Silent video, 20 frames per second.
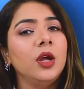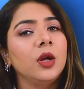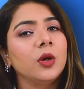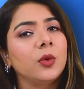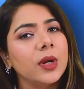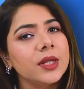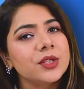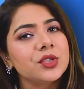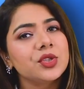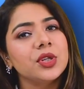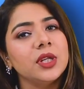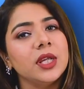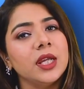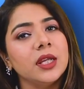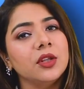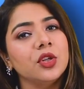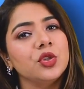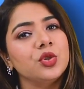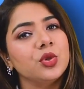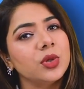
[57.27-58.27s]

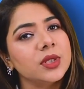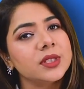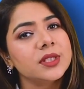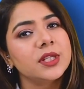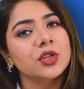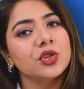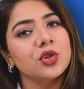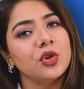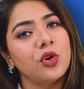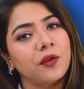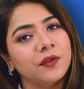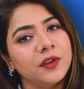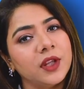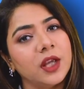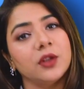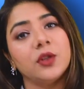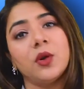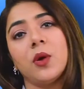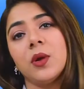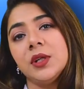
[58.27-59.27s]
questioning the jurisdiction of the
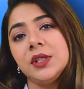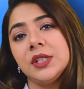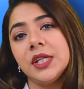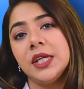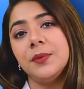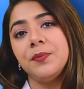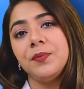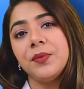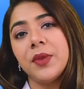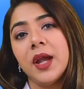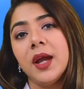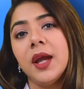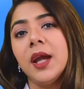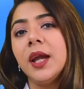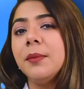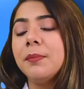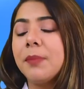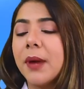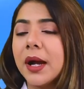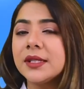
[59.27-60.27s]
authority
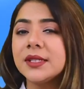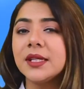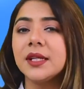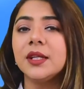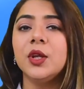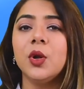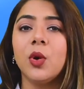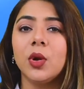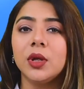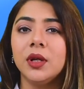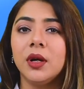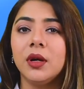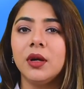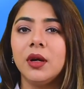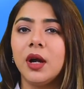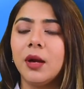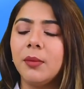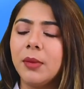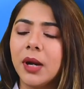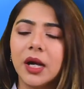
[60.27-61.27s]
in passing the order,
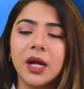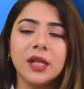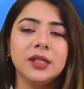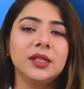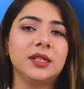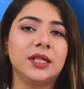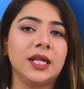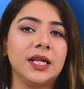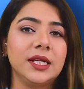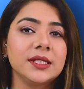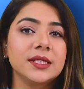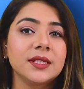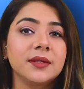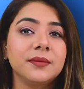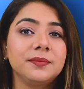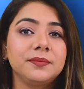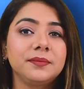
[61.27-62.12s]
among other things.